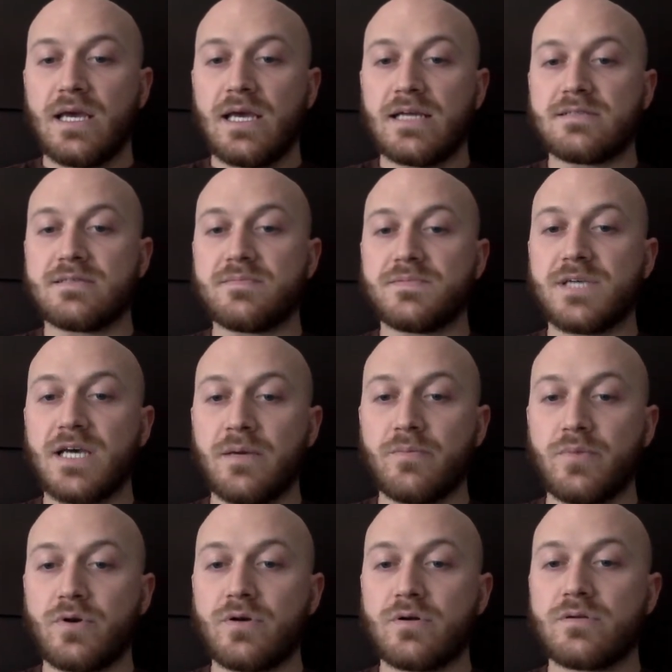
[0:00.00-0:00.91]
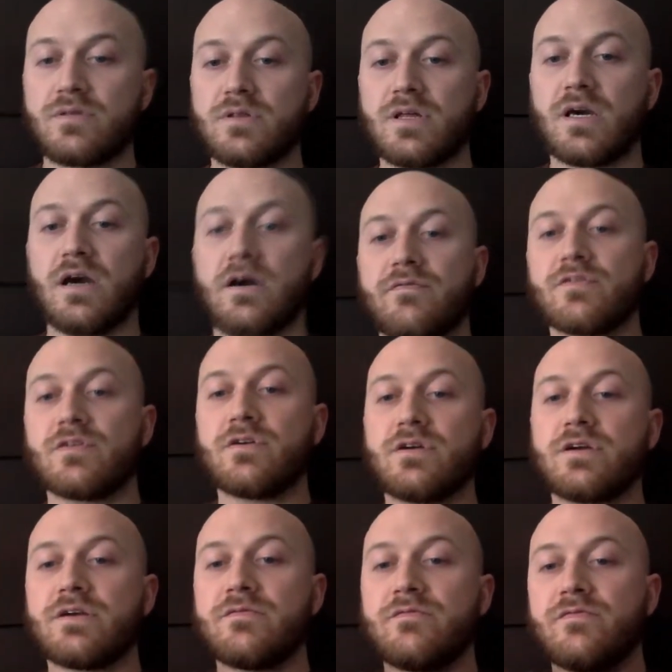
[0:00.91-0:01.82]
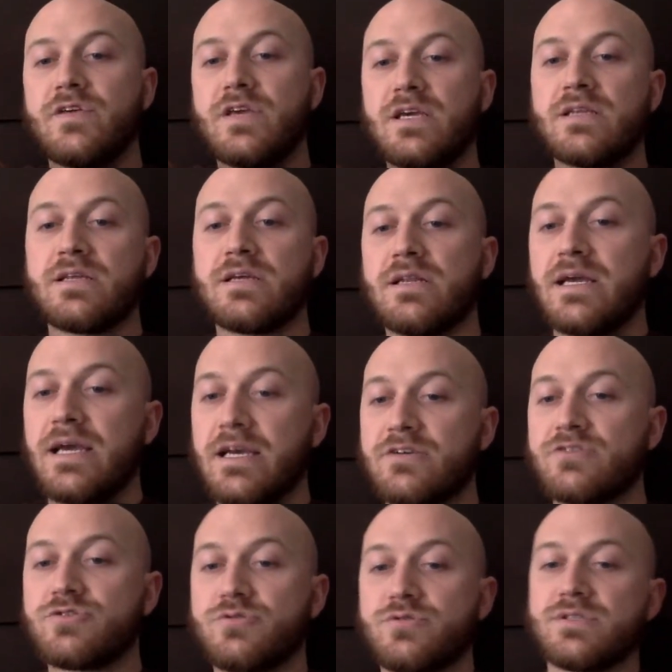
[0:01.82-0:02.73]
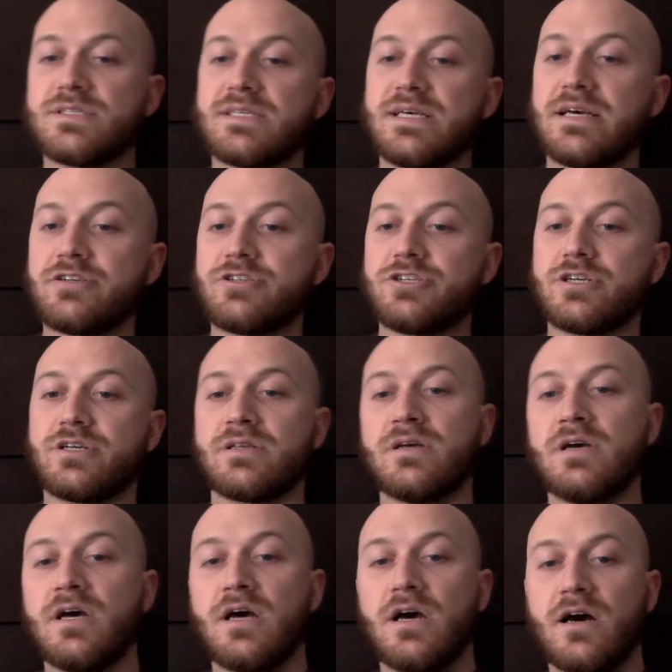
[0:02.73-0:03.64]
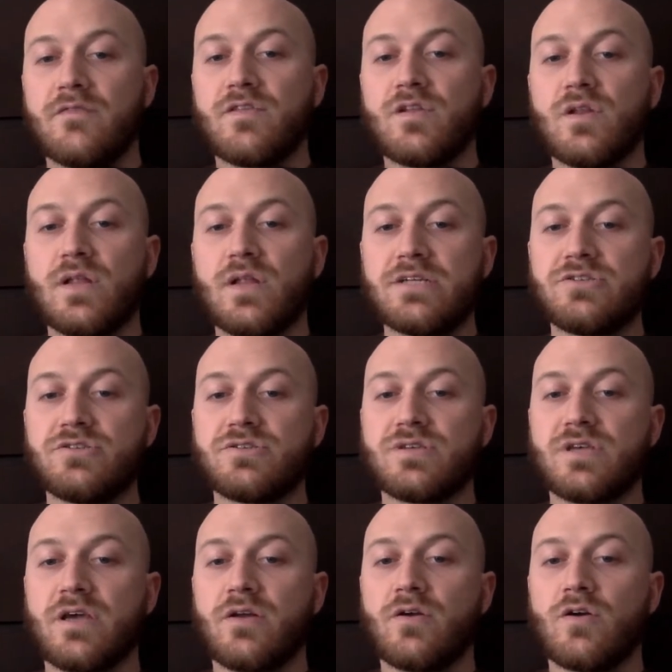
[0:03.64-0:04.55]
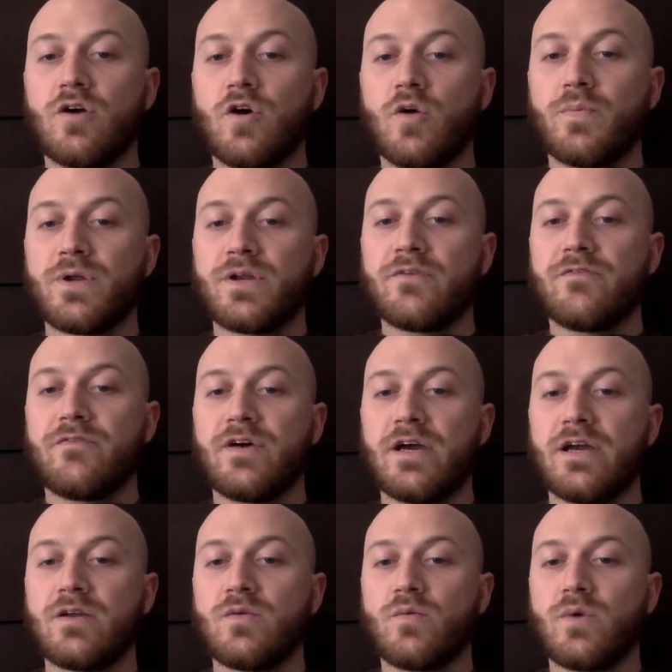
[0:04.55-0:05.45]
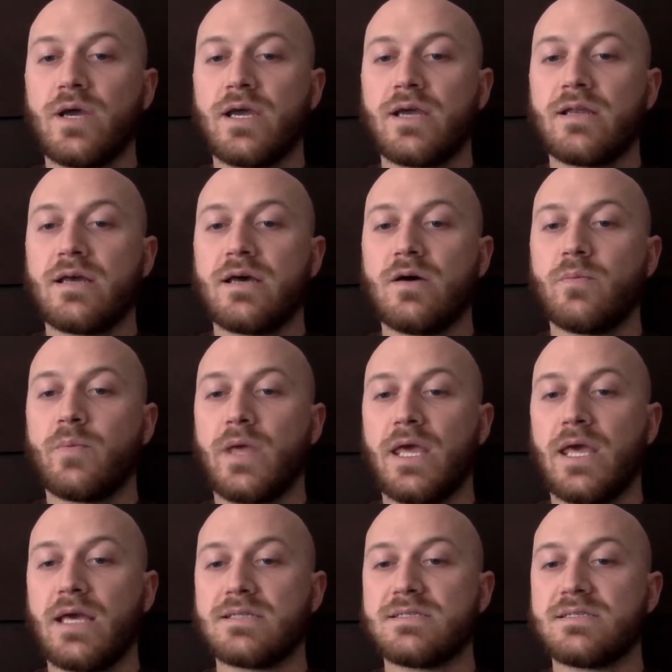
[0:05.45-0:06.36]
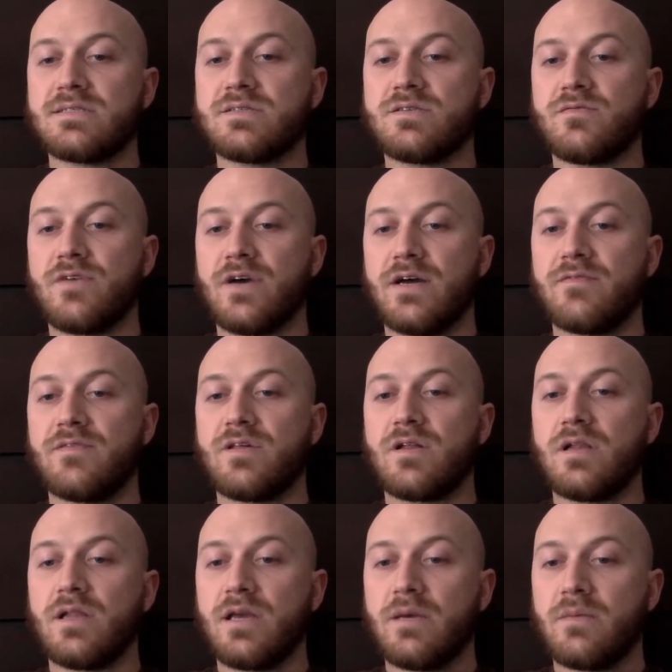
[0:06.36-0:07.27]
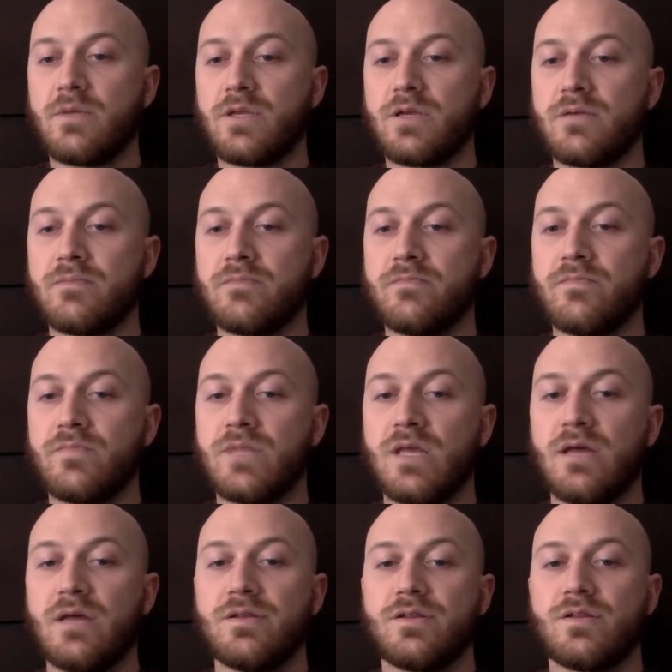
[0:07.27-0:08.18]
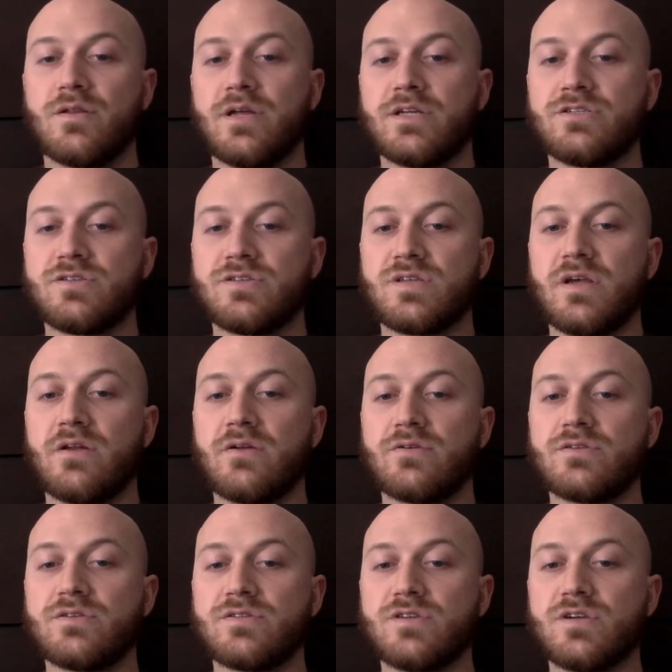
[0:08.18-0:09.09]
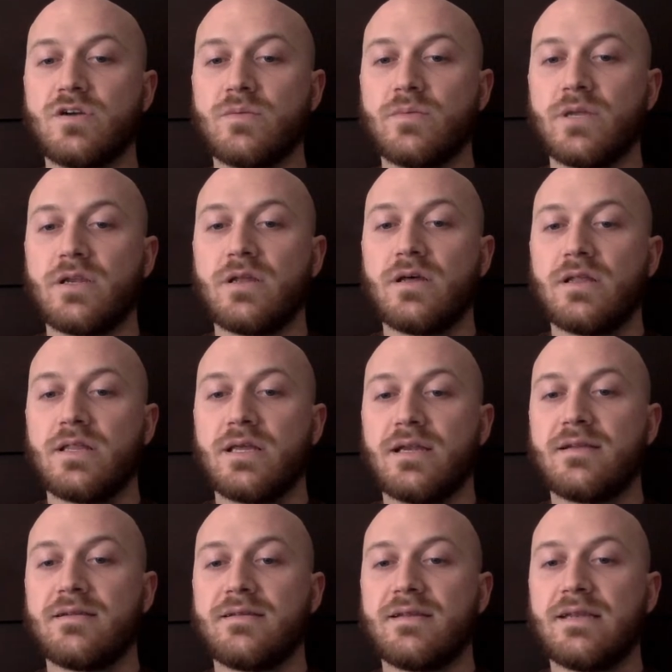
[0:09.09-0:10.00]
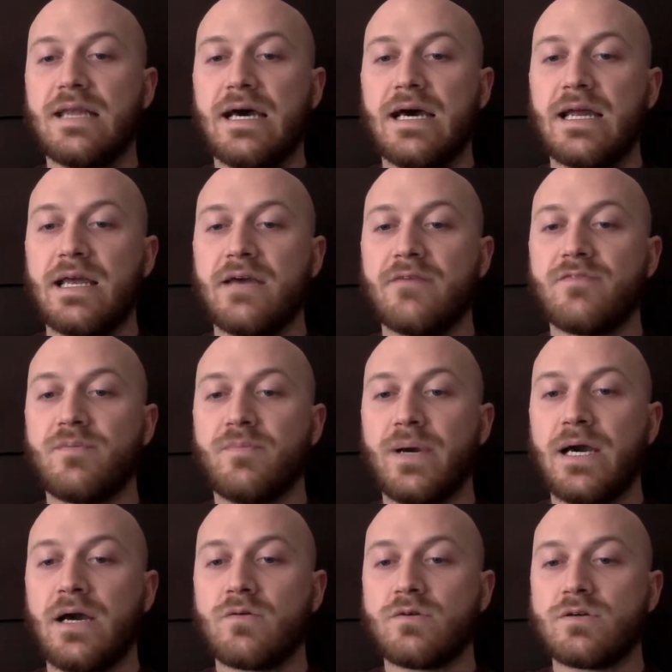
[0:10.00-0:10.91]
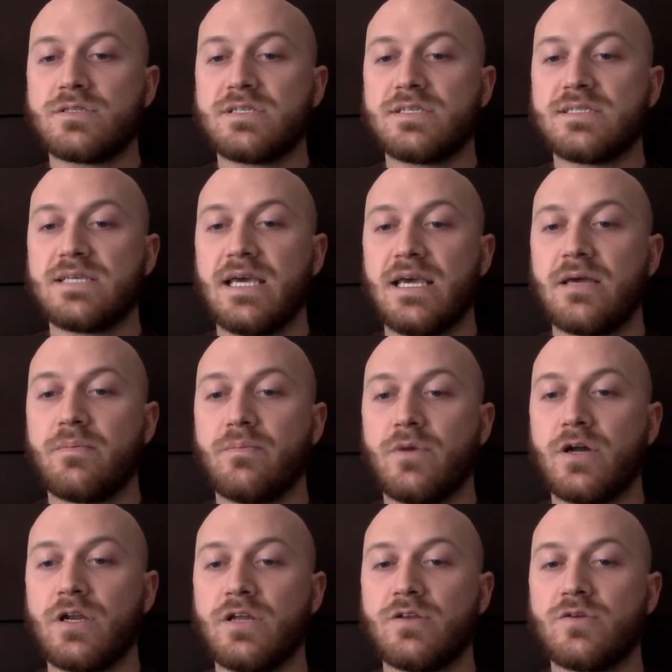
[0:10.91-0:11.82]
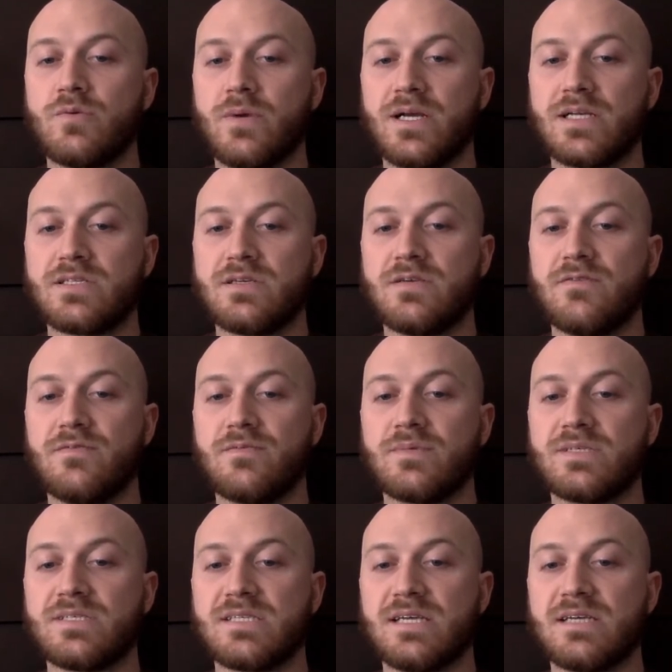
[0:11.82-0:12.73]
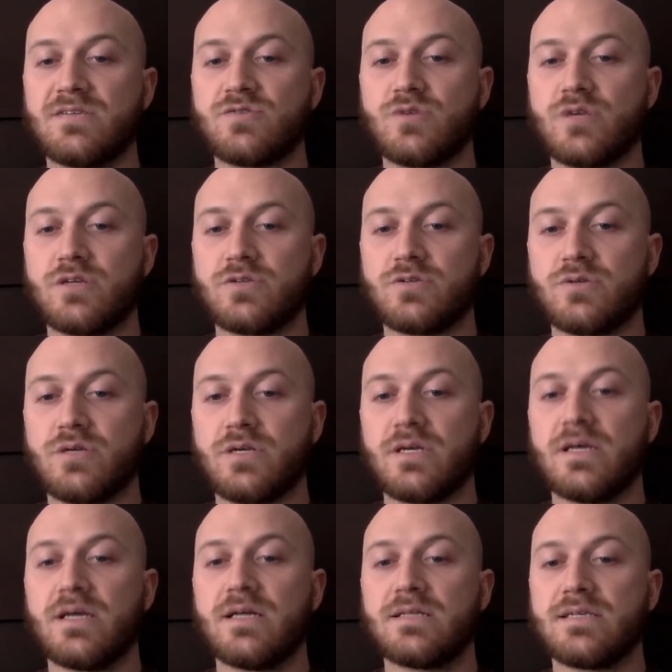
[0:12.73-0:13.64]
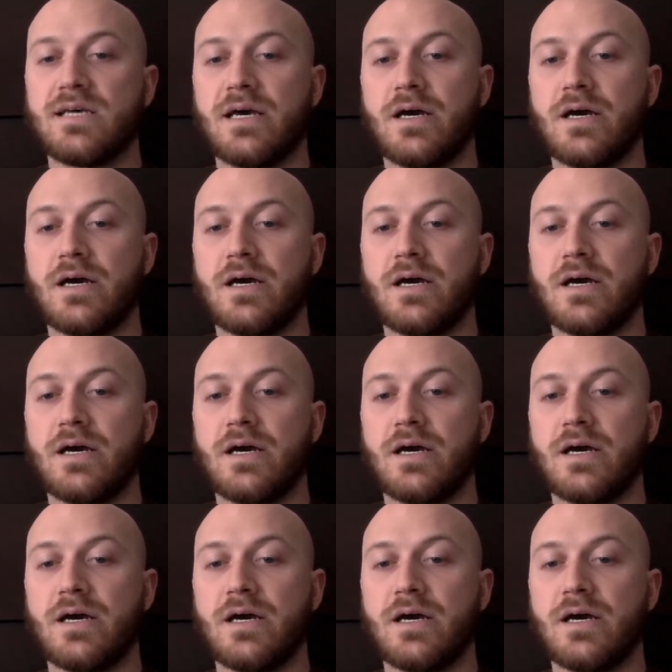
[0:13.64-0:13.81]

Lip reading: In September, the governor convened an extra session of the legislature hoping to find a way to help Kansas survive the calamity. The legislature determined that it did not have the power to take money directly from the state's treasury to